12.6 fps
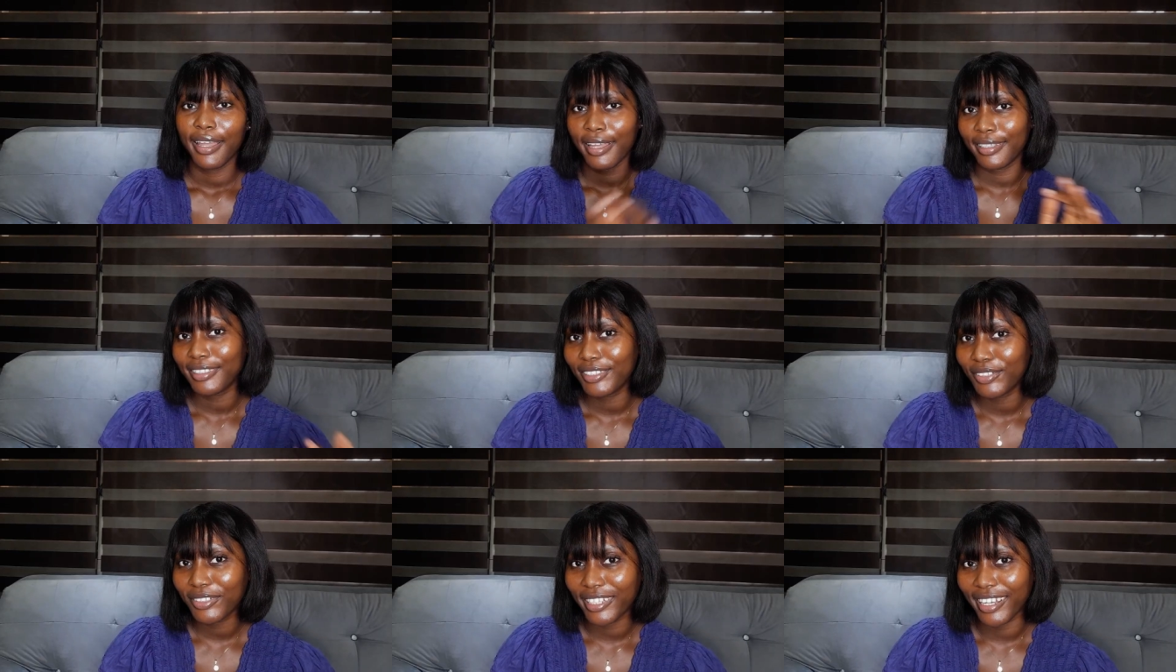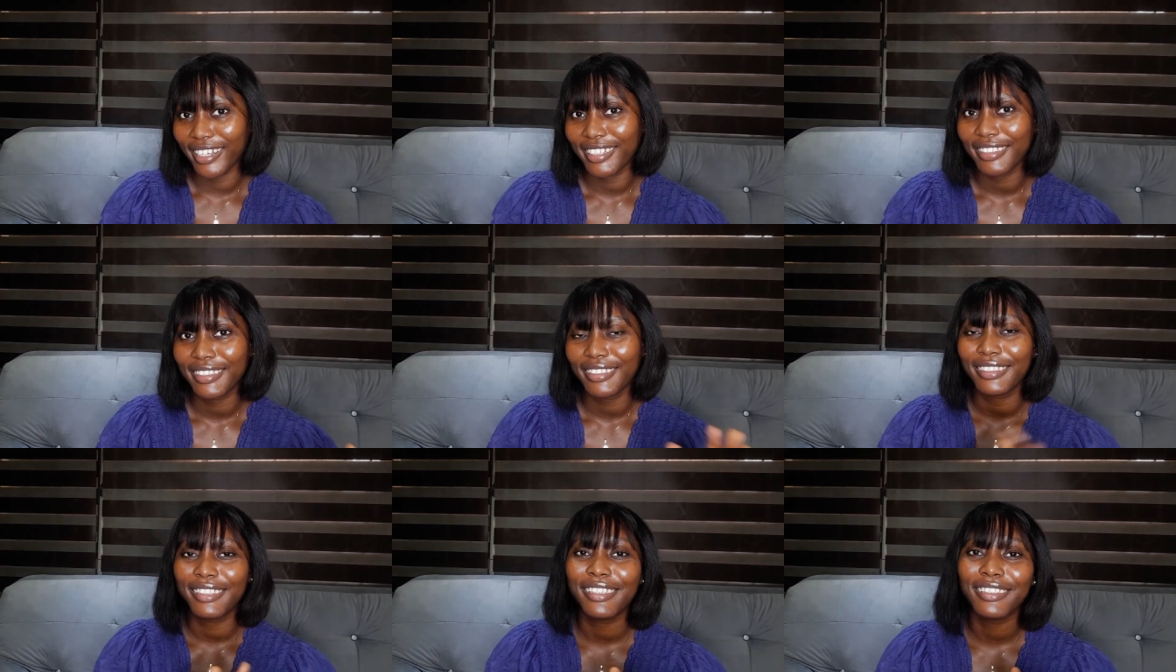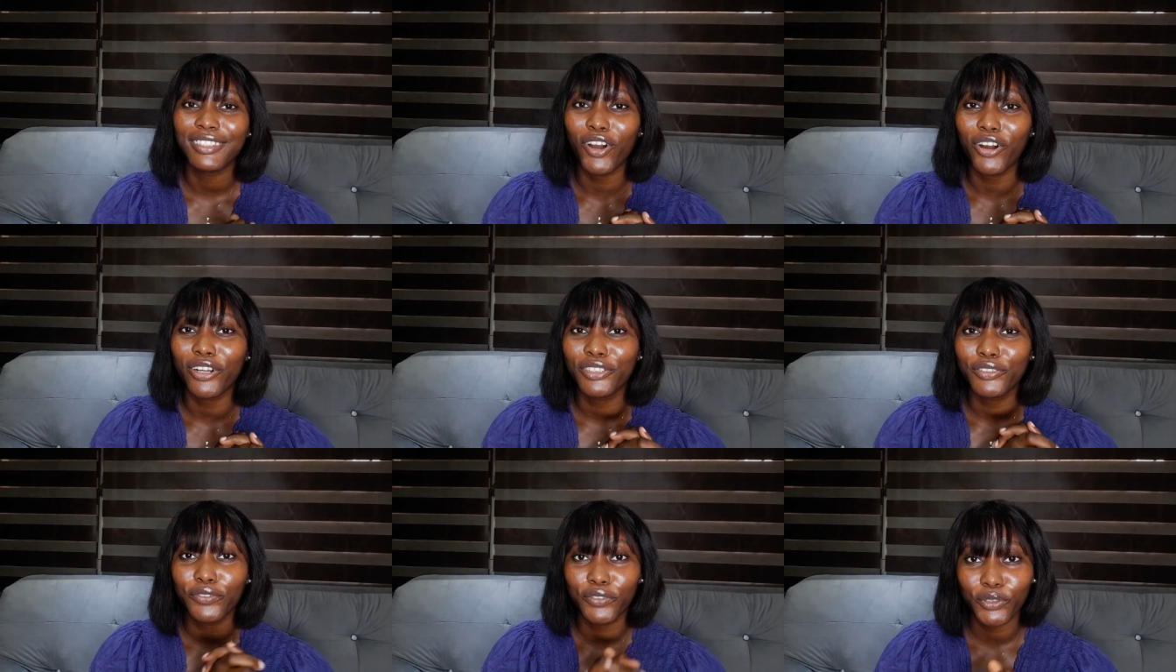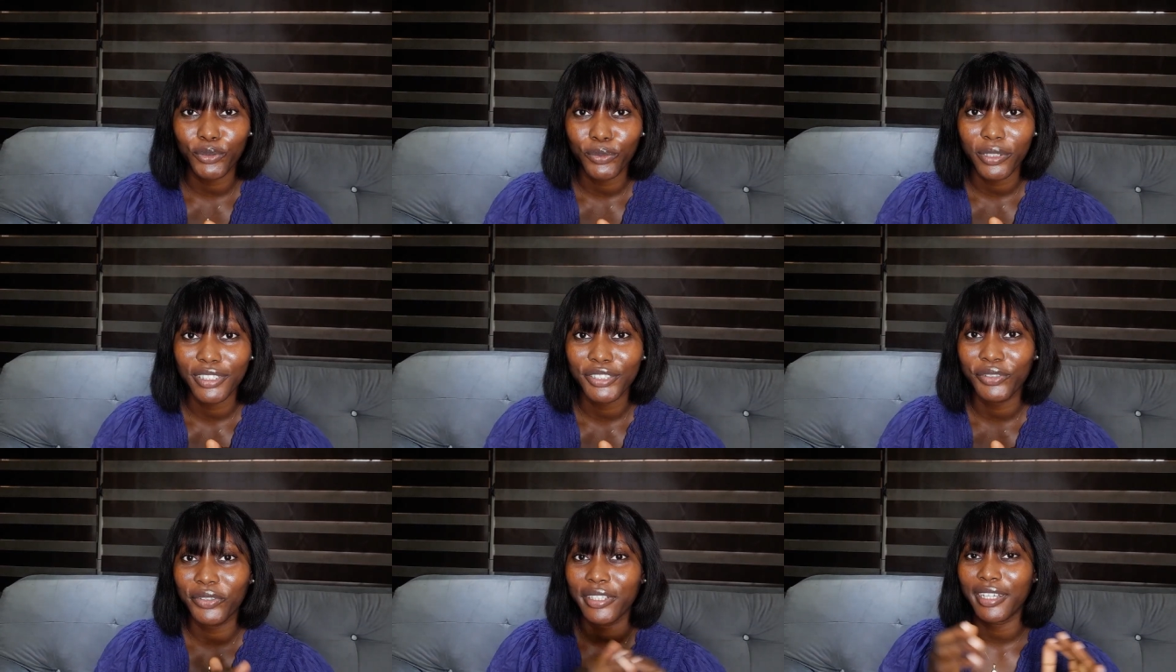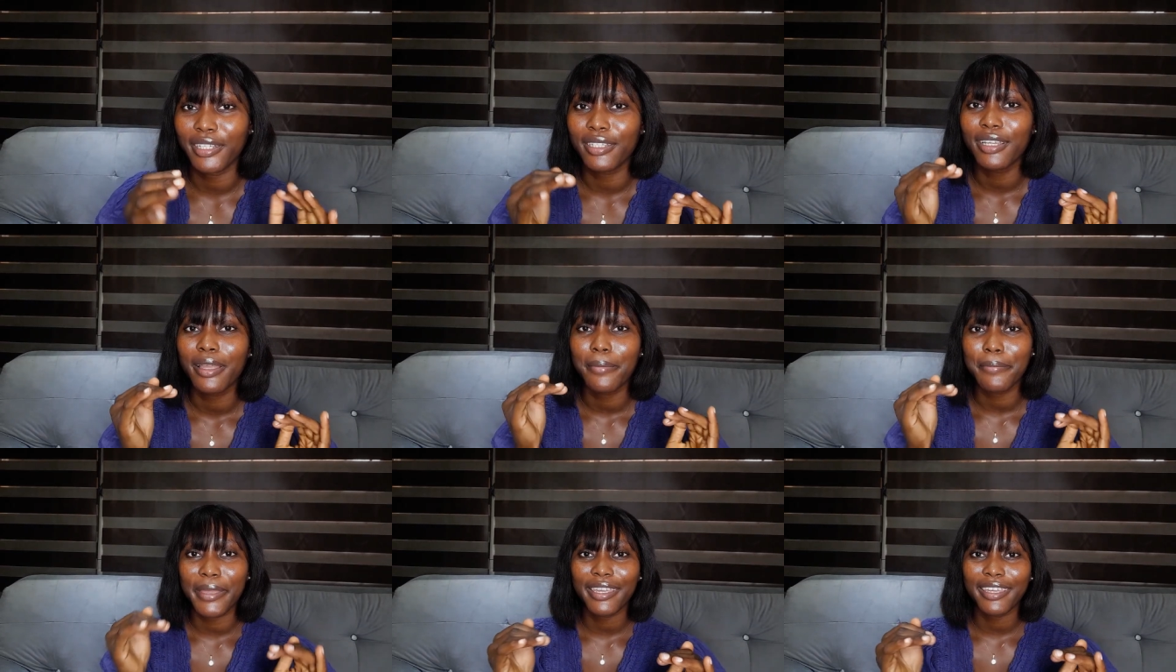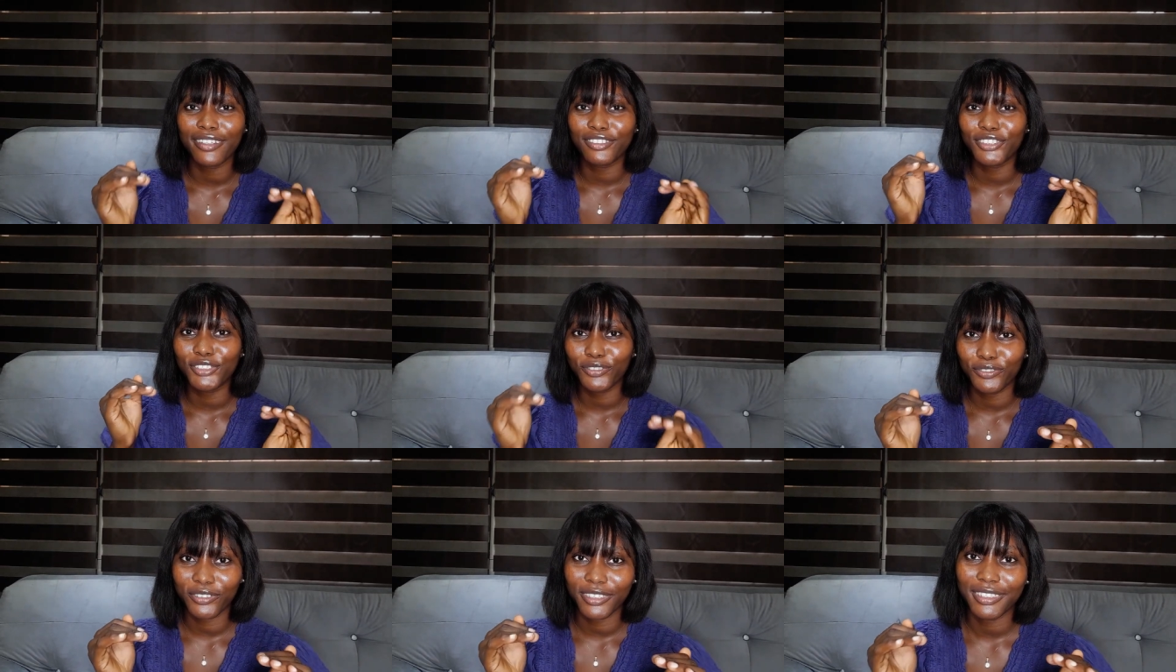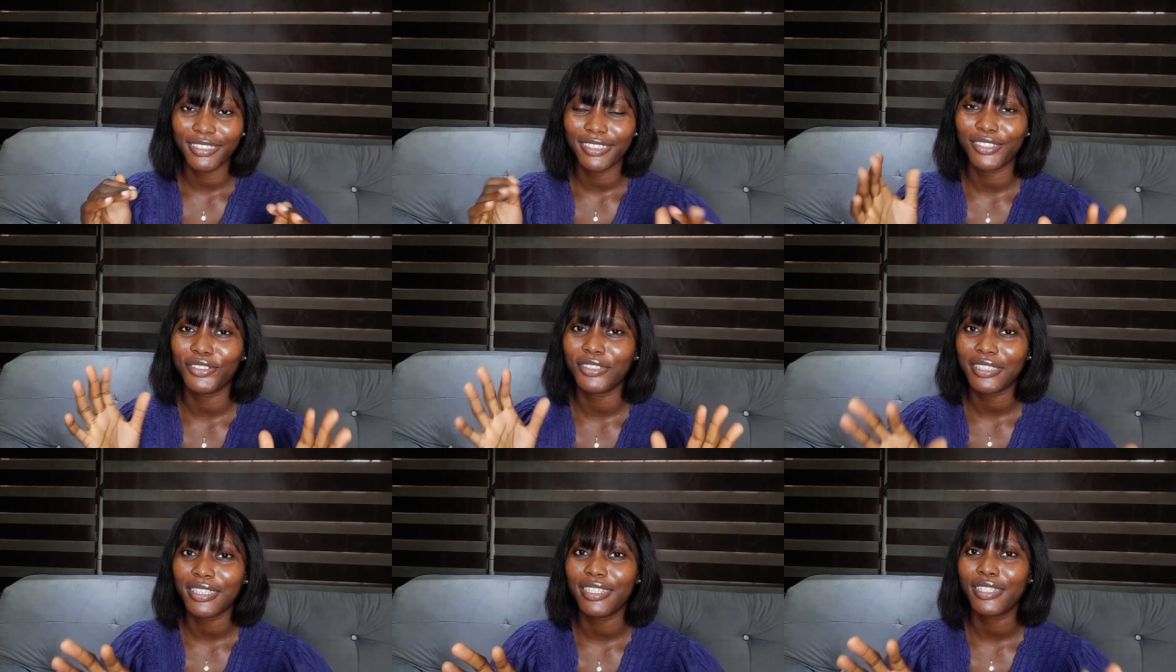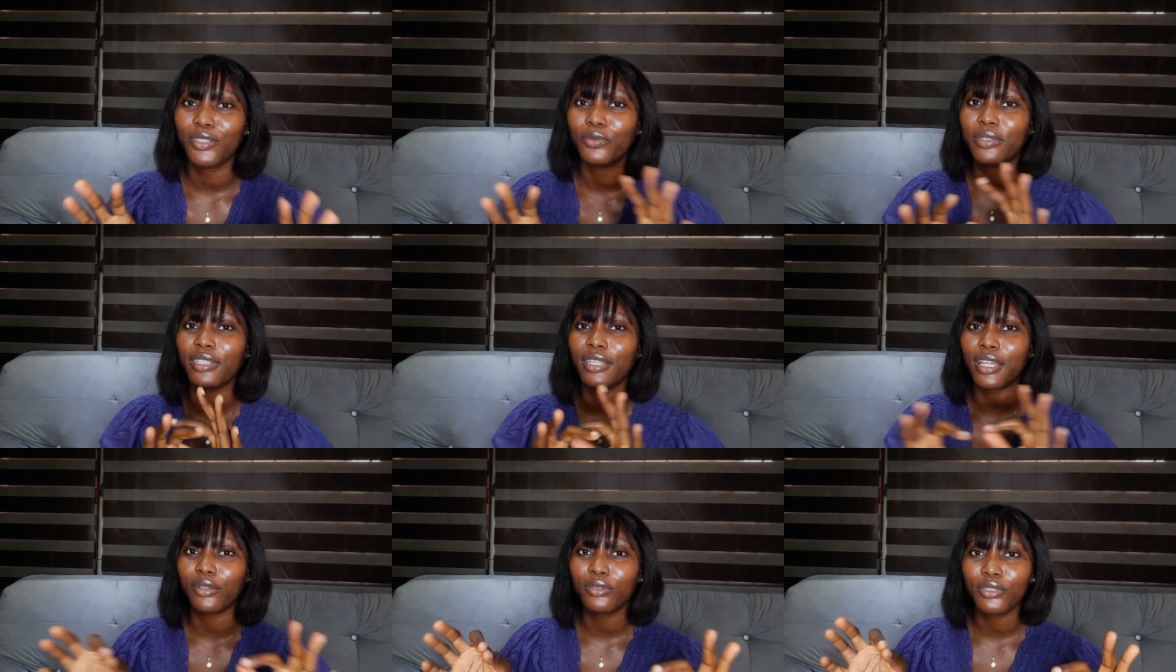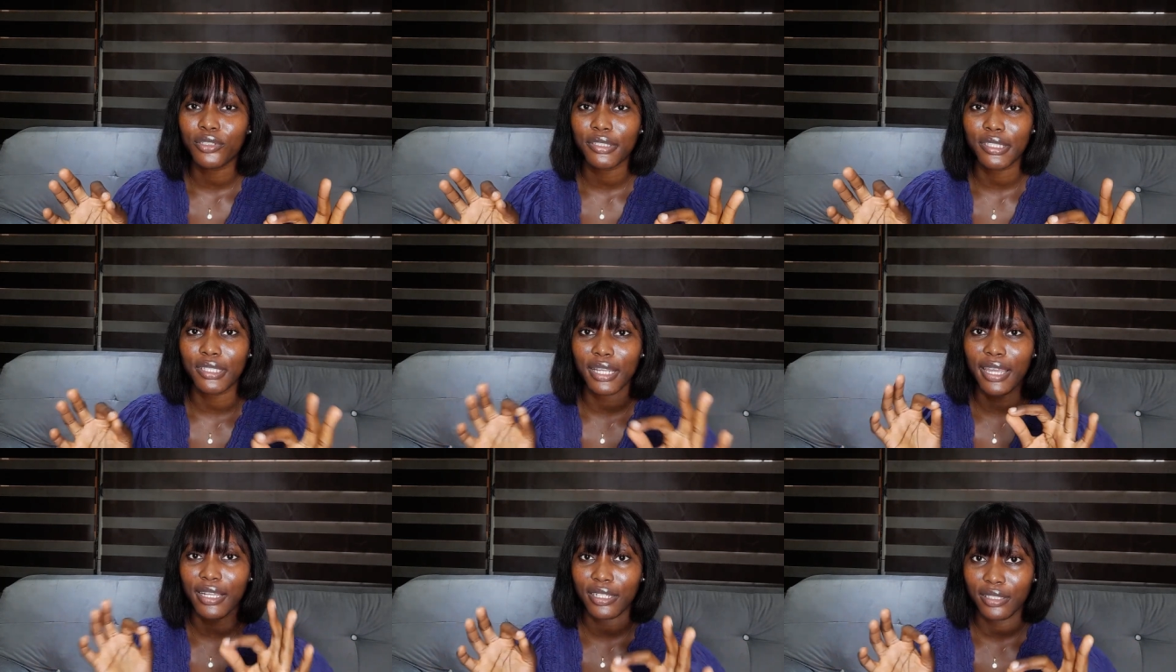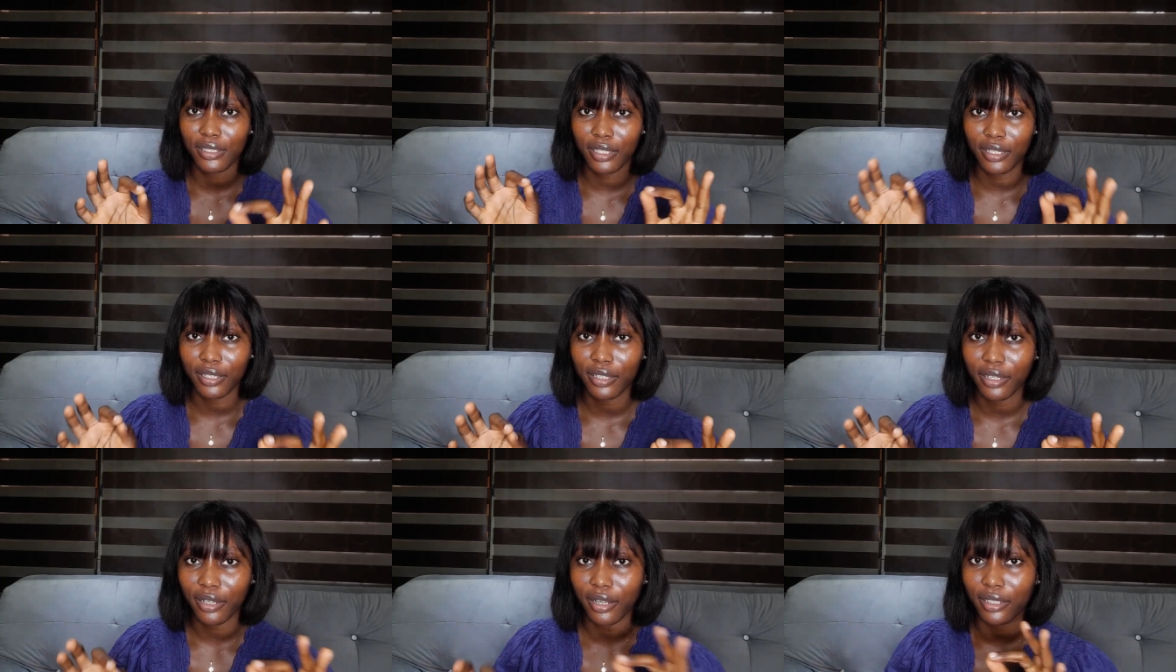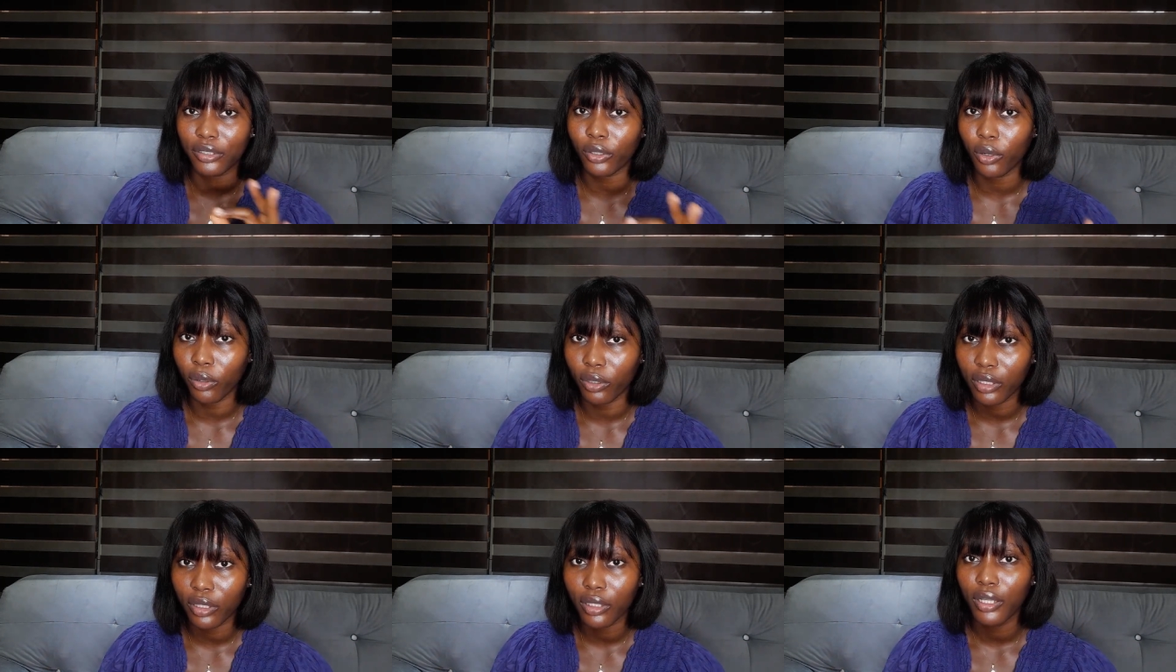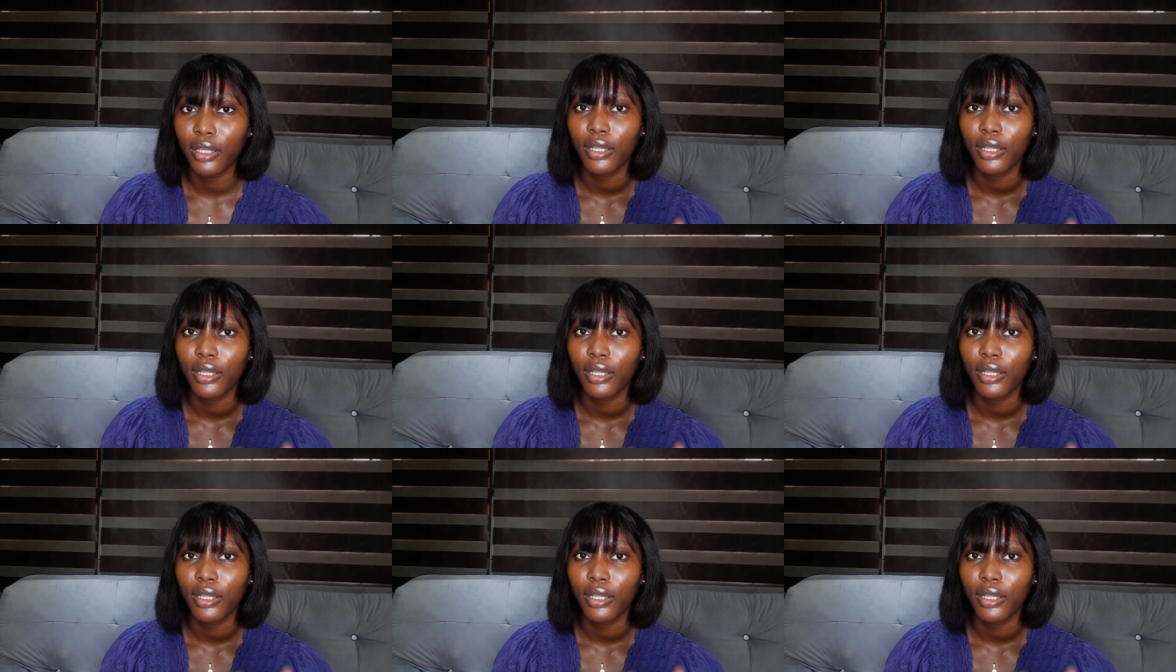And so guys, these are the few ways you can make a difference in your skin without using any skincare at all.